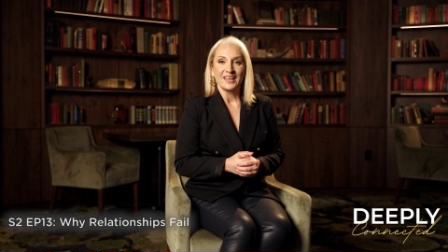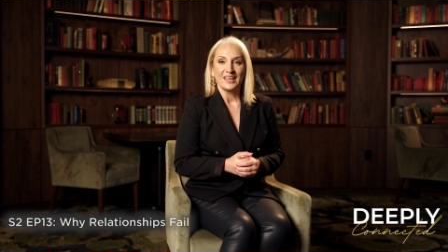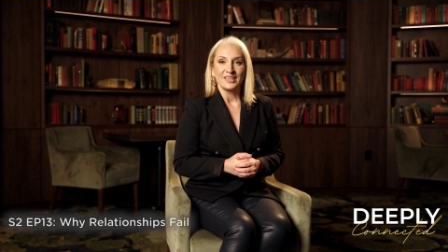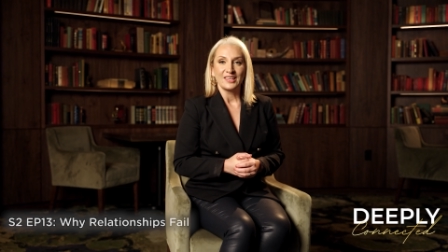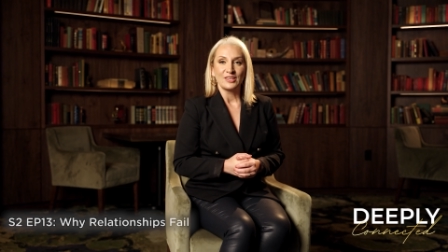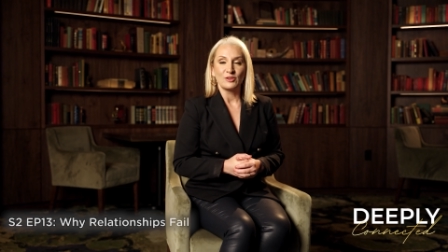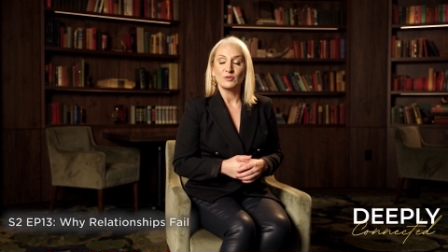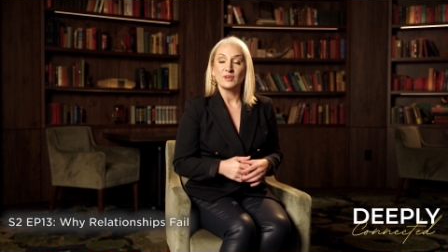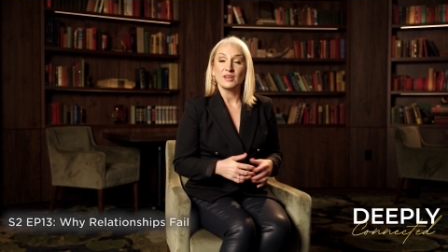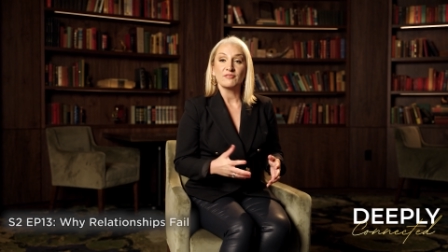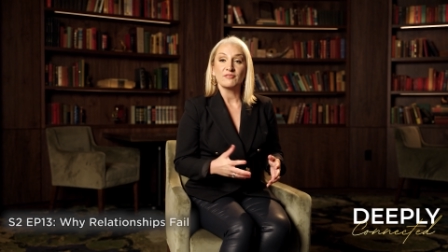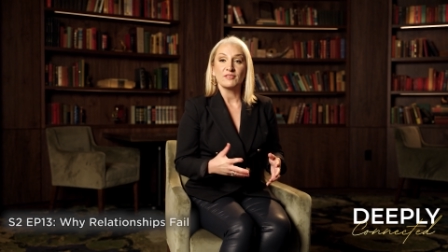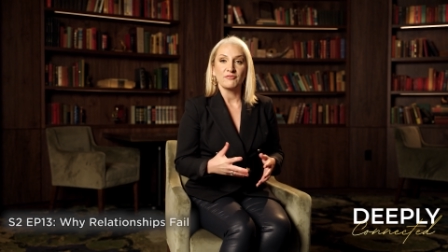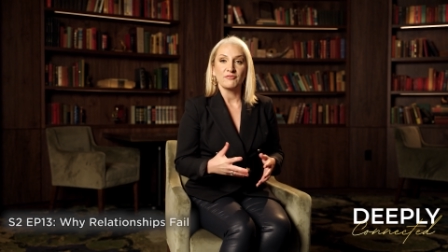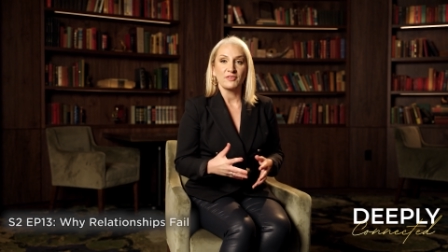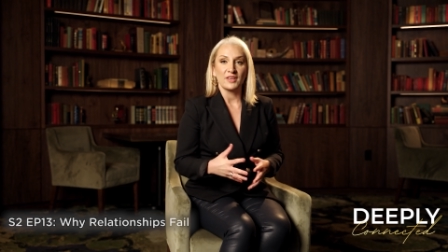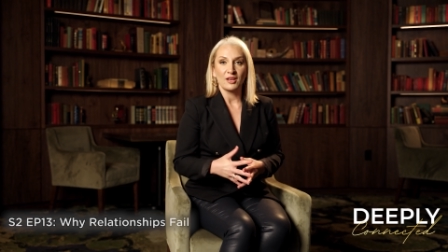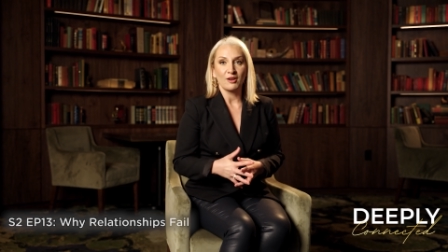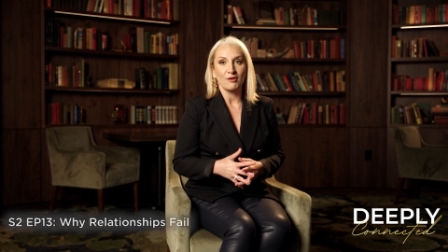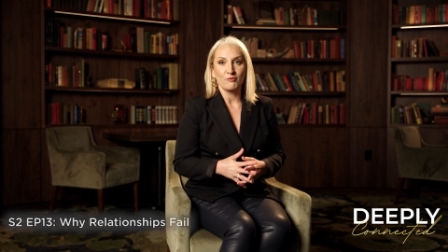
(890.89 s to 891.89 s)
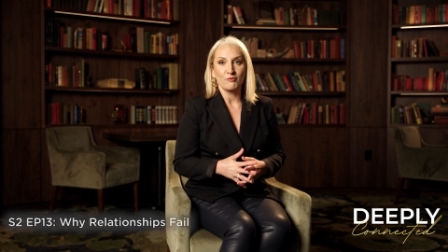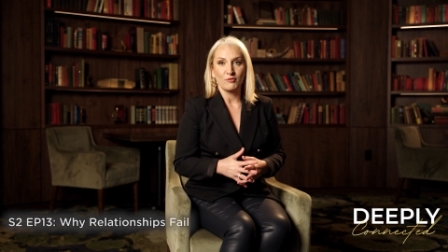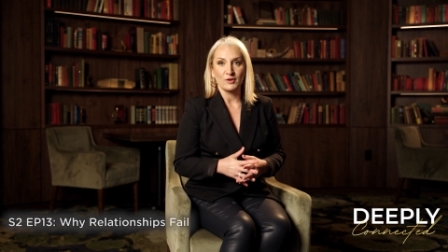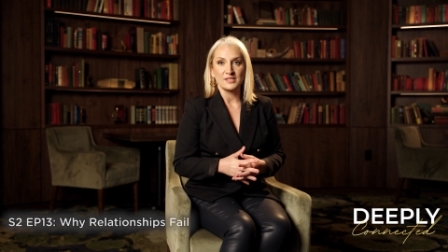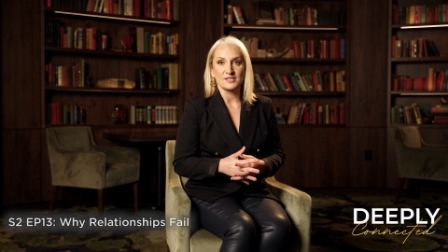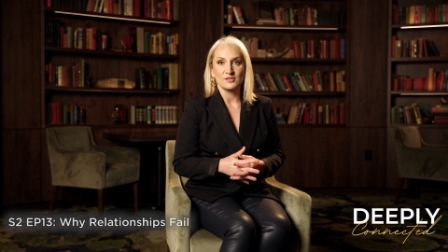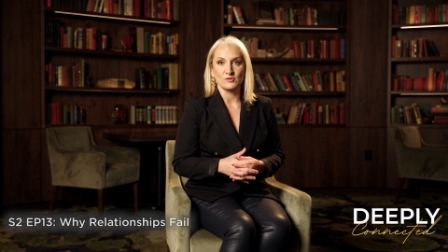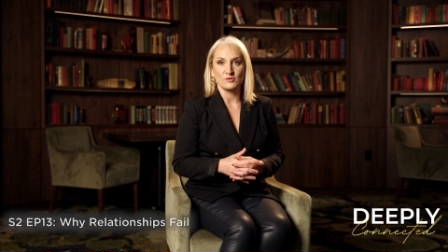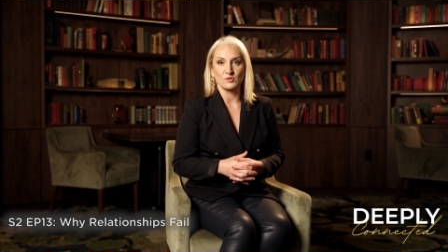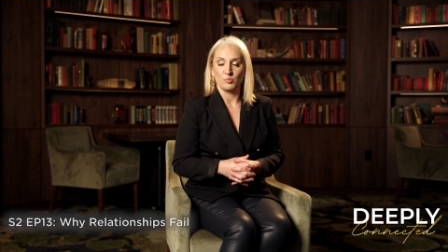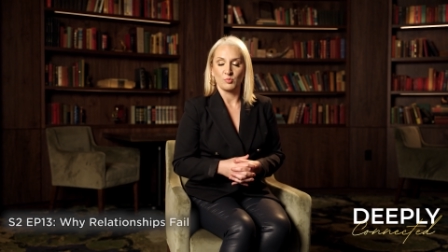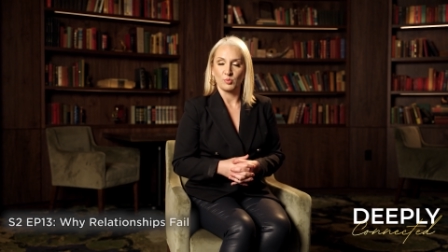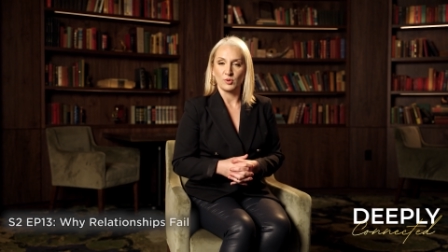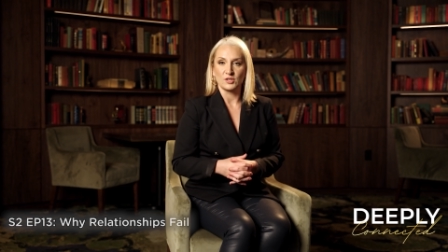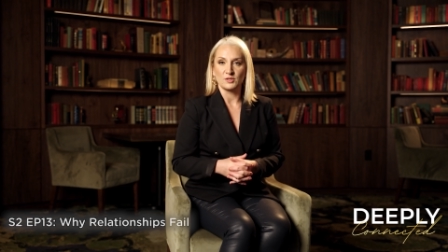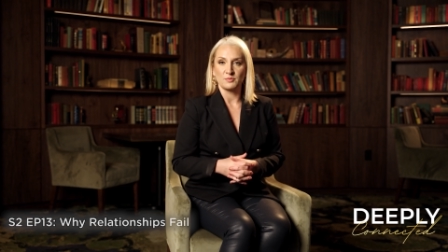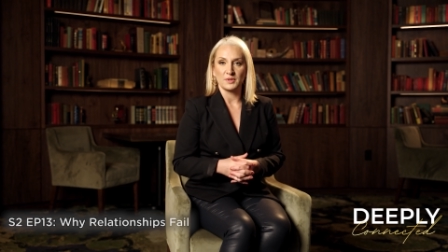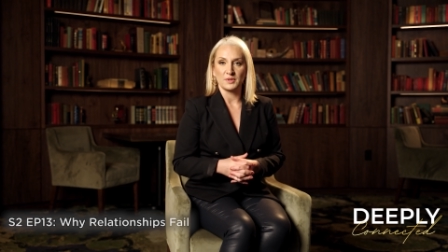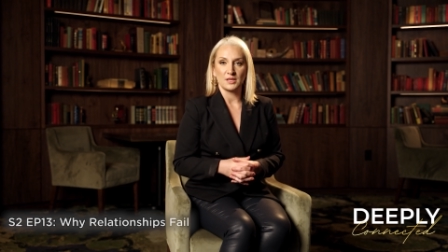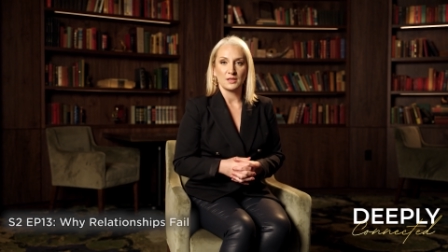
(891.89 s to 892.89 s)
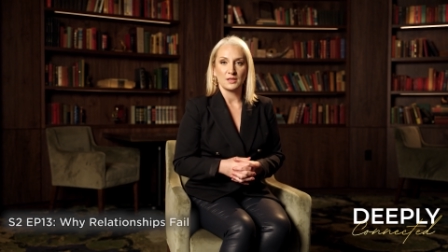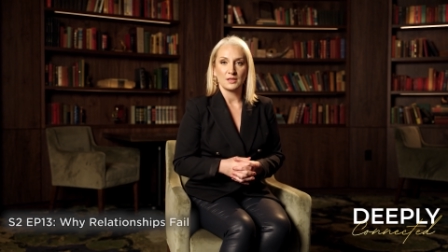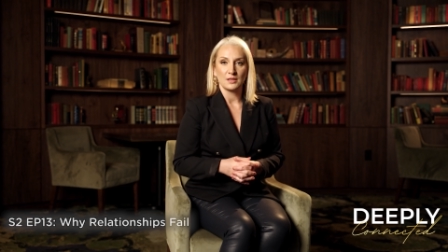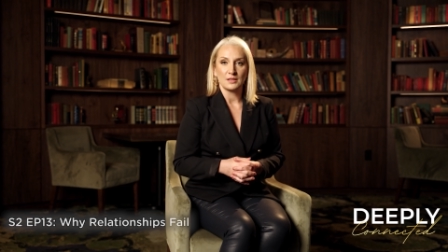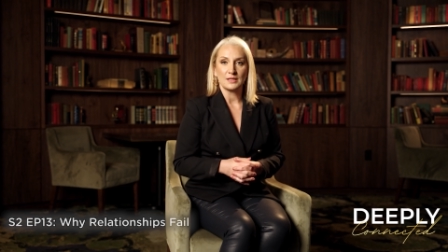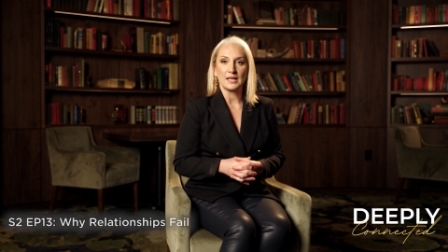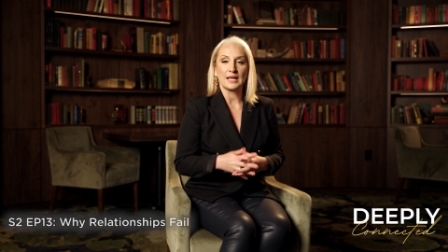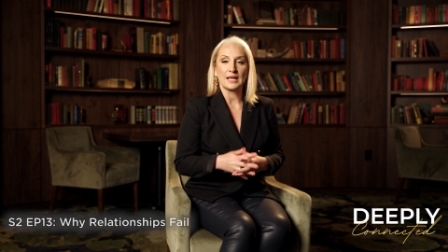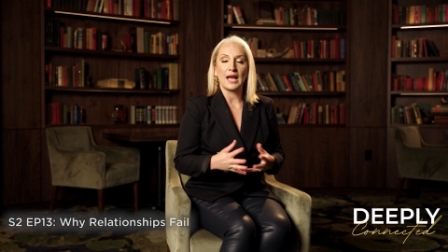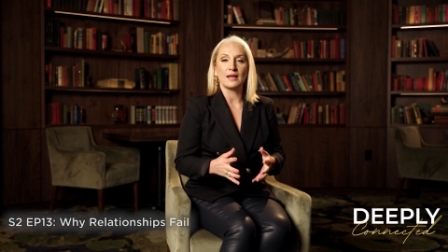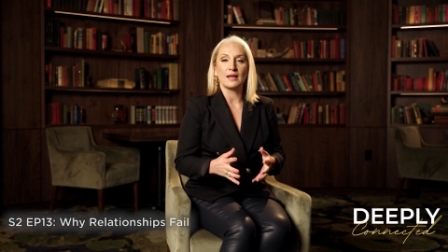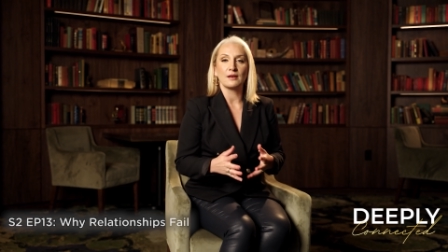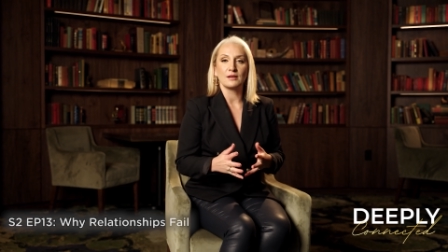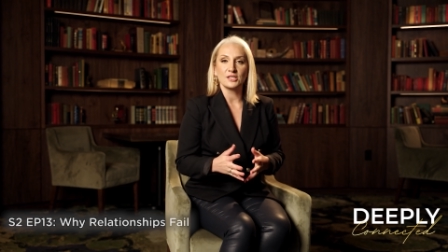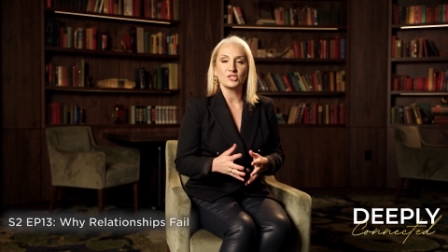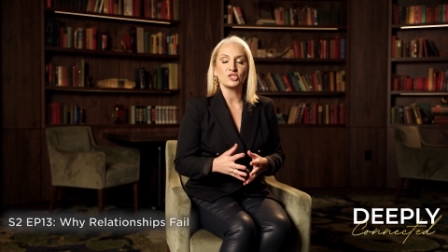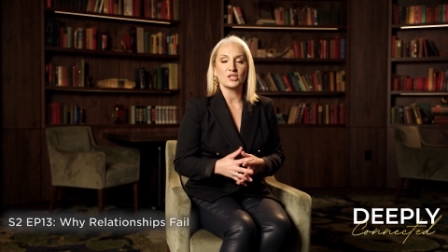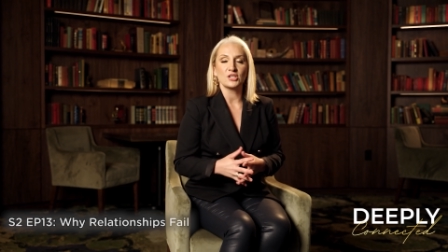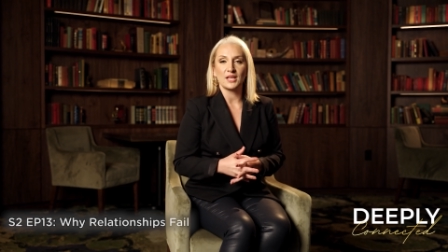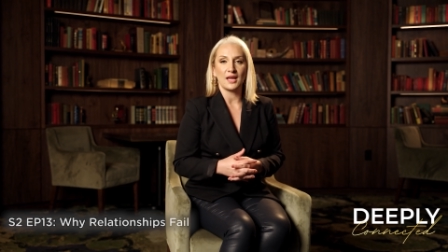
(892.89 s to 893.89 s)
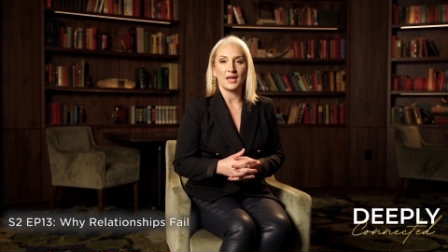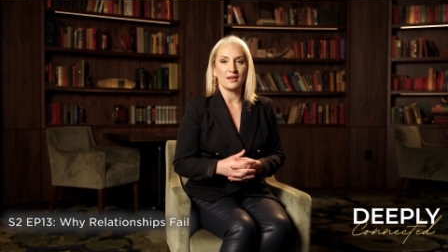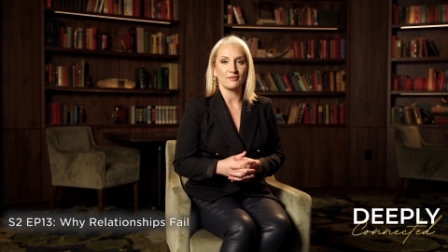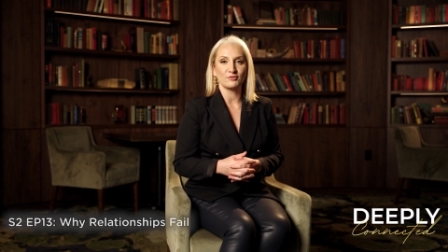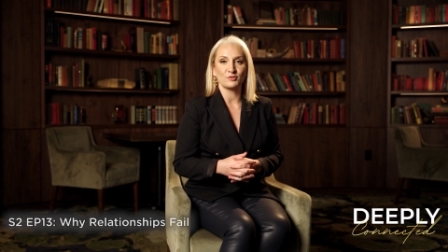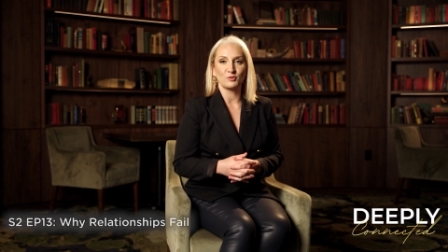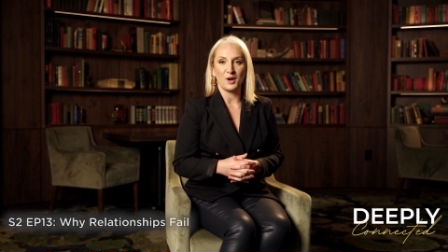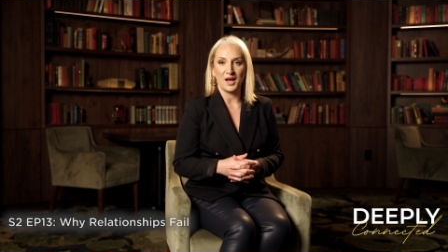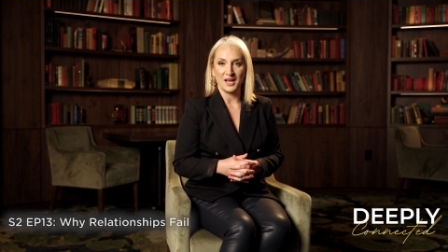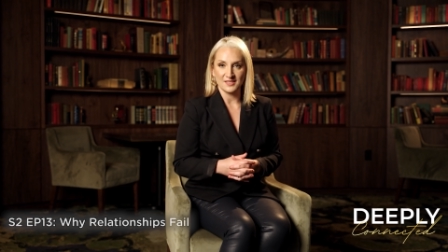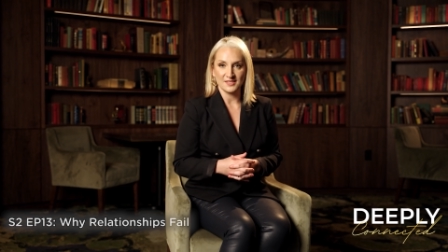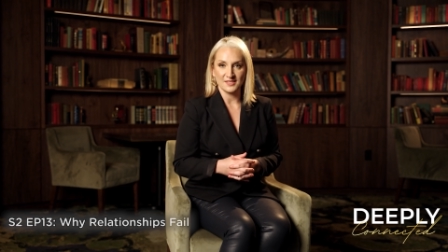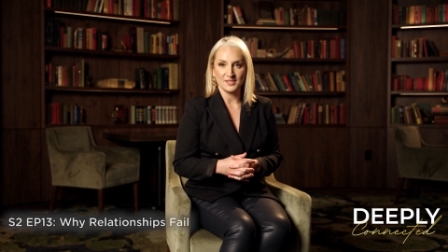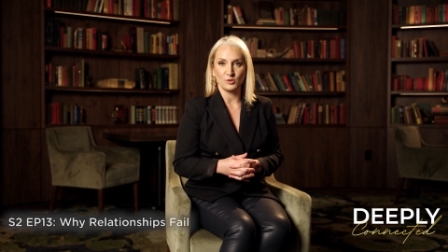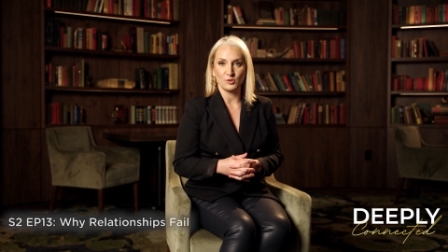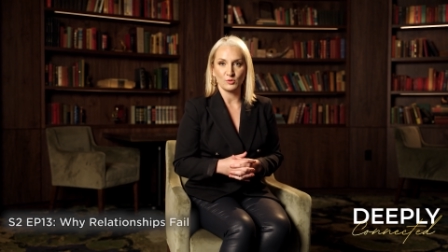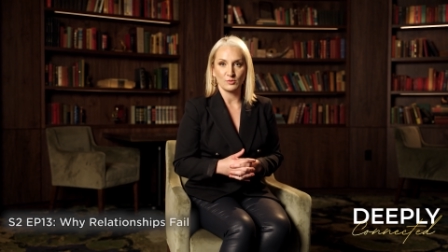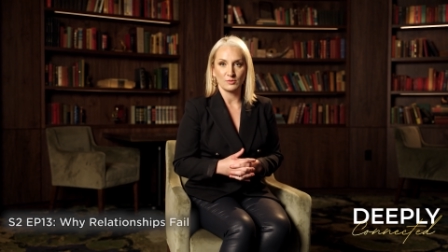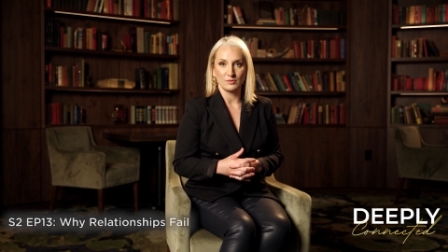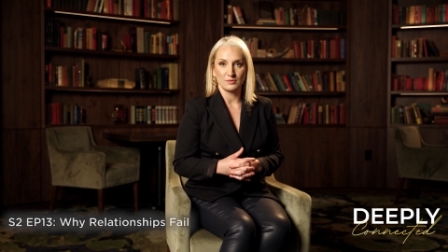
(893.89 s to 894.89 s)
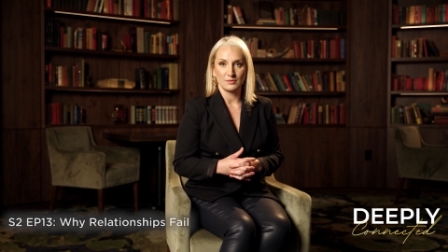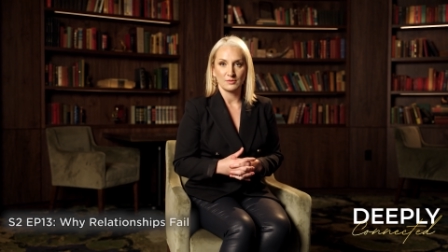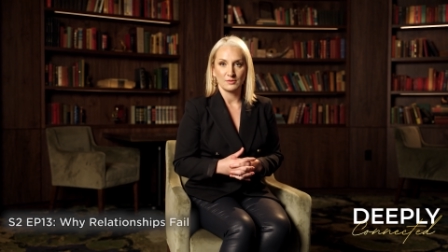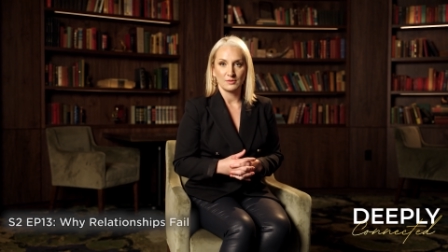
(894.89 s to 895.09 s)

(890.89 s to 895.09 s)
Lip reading: you never think of ways to support me. Like, I literally have to ask you.